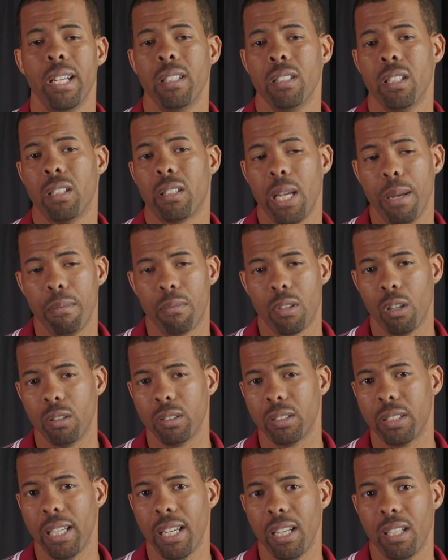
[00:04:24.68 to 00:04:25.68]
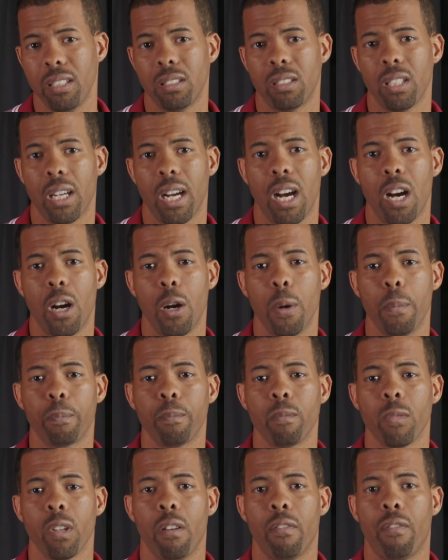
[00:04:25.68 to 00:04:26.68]
Just keep those things um,
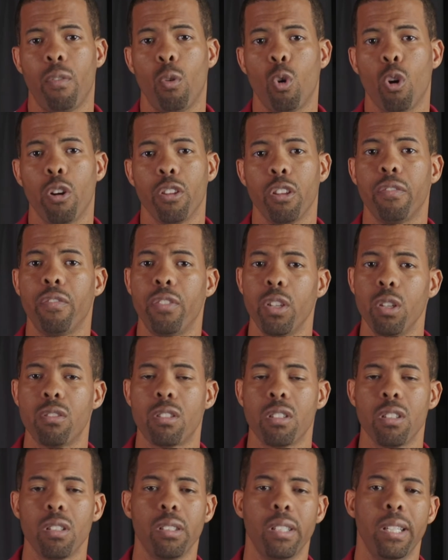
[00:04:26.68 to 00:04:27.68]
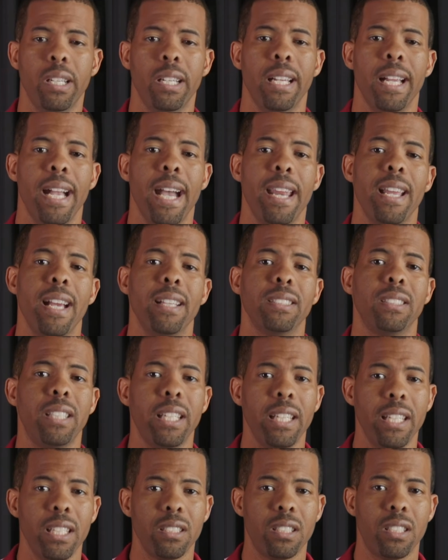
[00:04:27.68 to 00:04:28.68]
for the future, and as
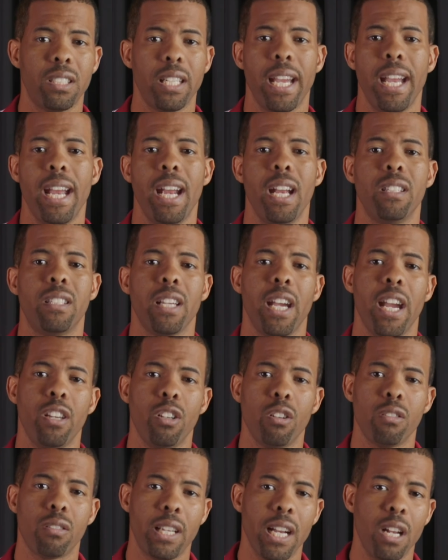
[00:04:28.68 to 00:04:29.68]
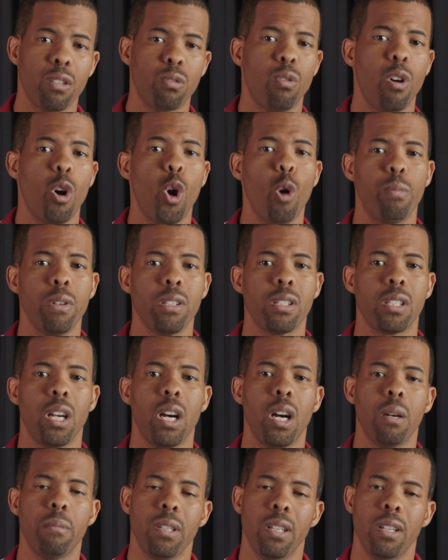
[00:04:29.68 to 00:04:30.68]
things change and your schedule opens
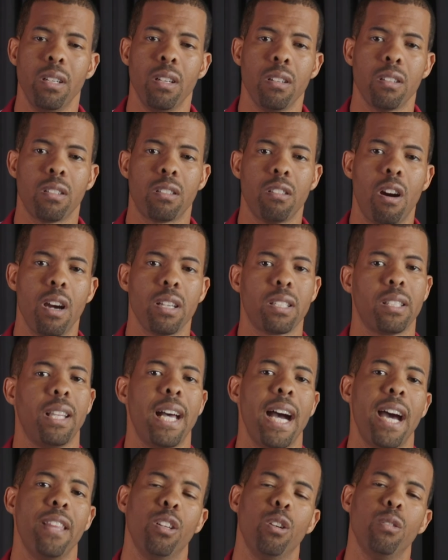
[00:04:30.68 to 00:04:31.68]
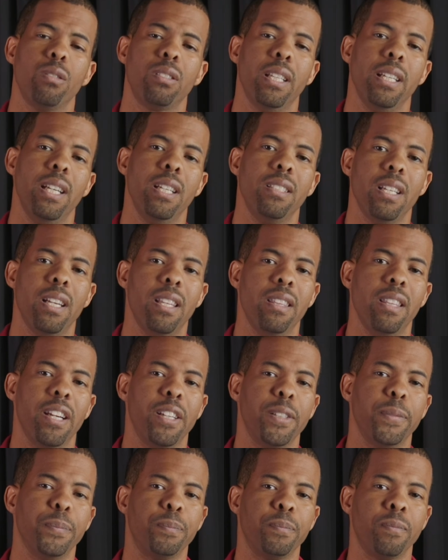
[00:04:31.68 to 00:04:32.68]
up, start sliding those things in
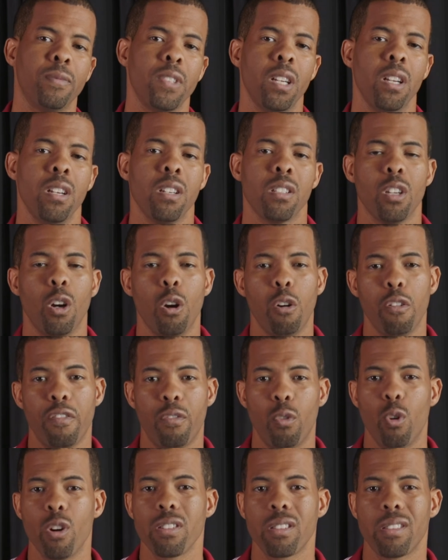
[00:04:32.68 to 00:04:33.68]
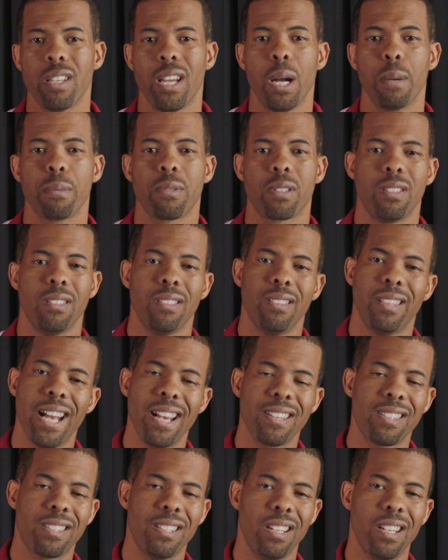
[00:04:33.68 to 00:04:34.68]
there. So four steps,
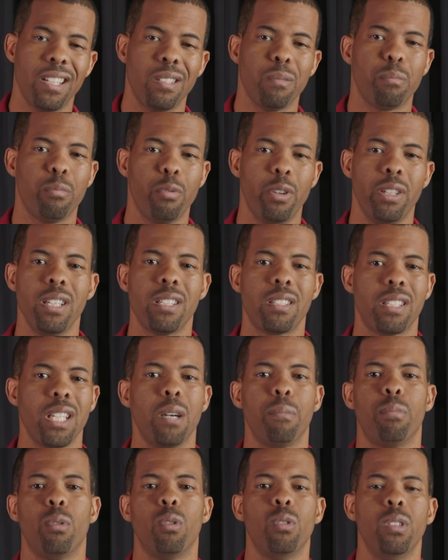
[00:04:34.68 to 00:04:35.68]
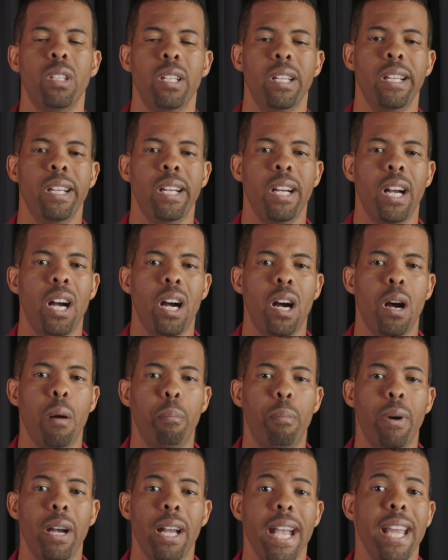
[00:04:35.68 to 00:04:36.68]
that's it, pretty simple,
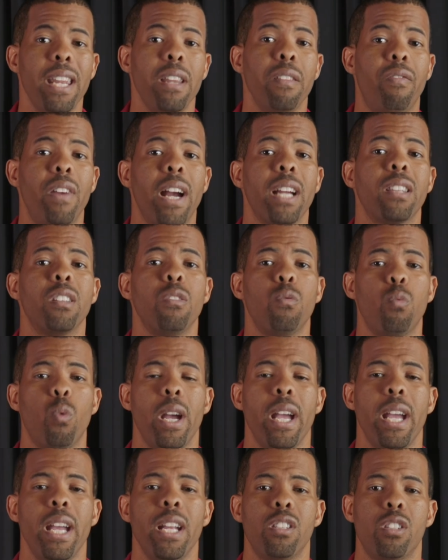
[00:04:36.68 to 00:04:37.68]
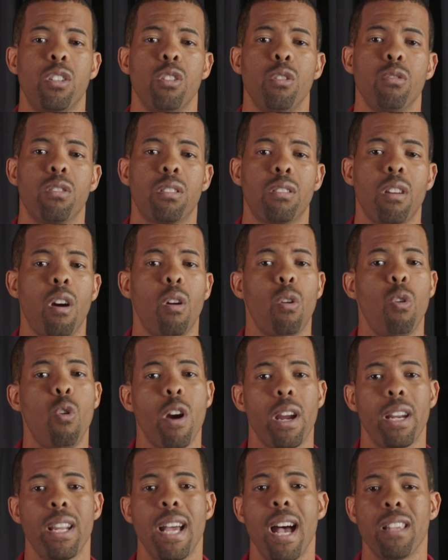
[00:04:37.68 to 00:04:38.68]
um, but an effective way to start
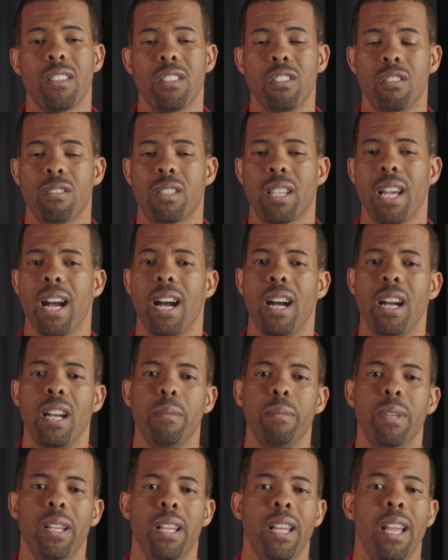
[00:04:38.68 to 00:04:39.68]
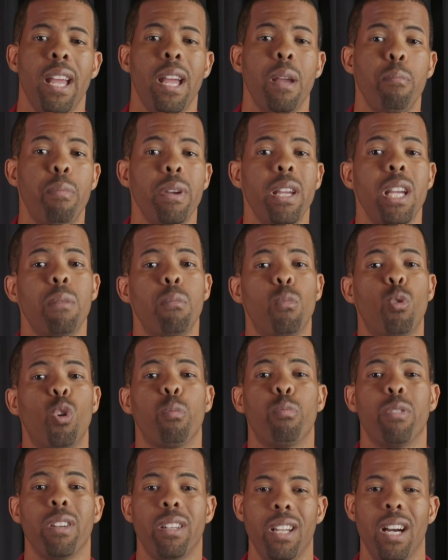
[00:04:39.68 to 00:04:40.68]
organizing your time and being
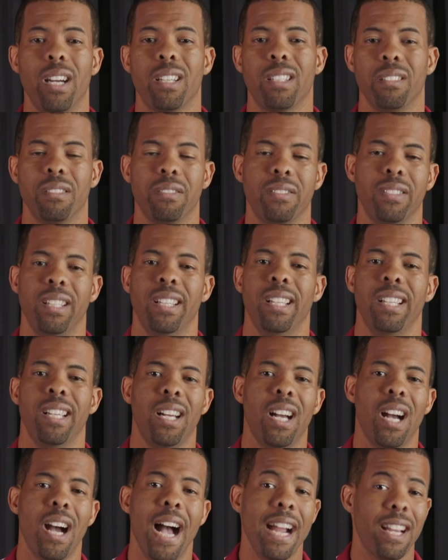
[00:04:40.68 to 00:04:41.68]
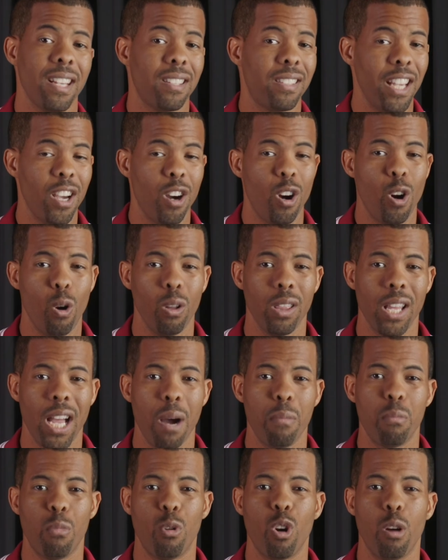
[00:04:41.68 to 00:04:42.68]
more productive. Uh, I can say a whole
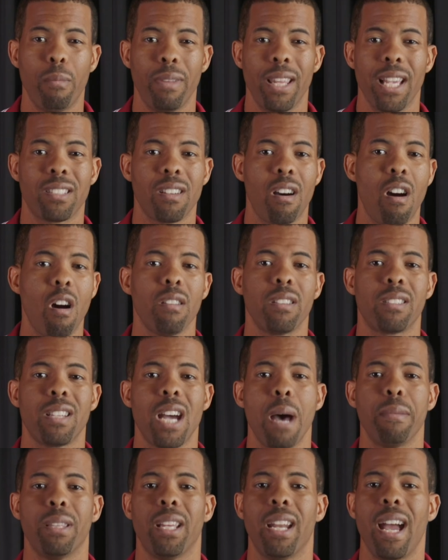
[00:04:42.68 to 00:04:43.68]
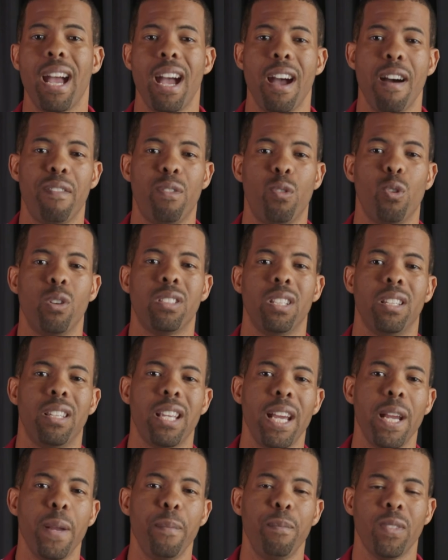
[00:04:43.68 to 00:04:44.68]
lot more, but that's all the time that I have for
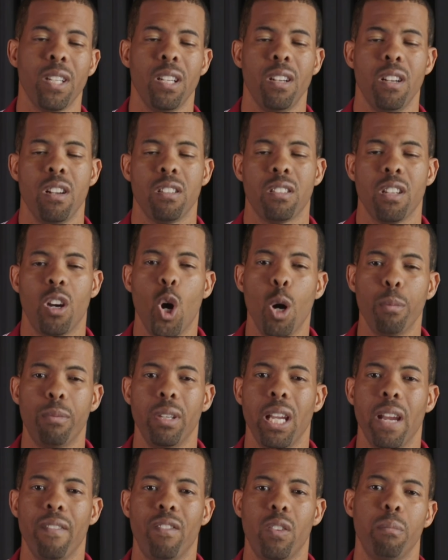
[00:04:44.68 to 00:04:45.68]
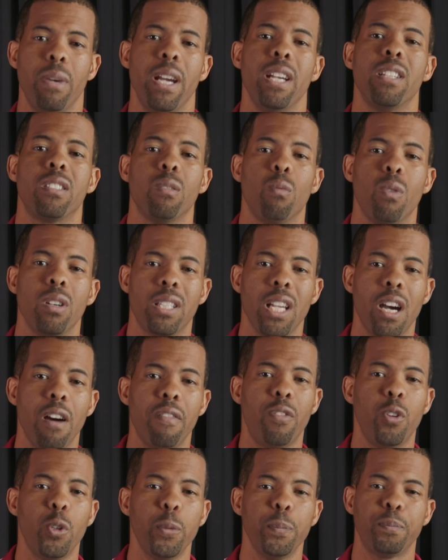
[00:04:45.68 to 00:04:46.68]
today. So I hope the information was
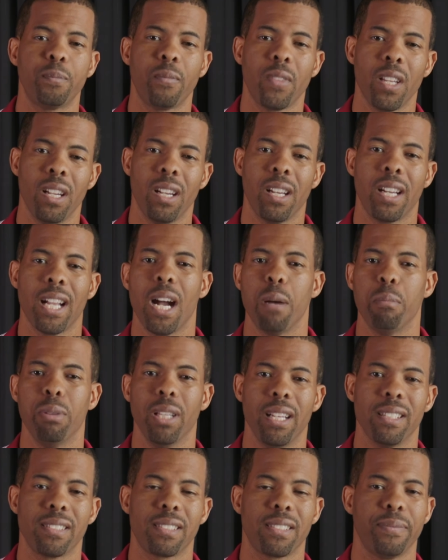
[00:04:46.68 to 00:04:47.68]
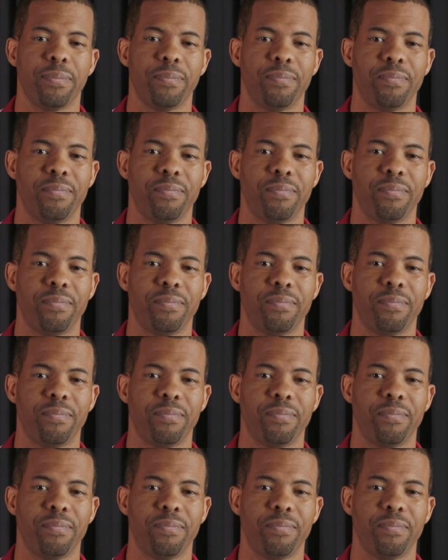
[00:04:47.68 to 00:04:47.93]
helpful. God bless.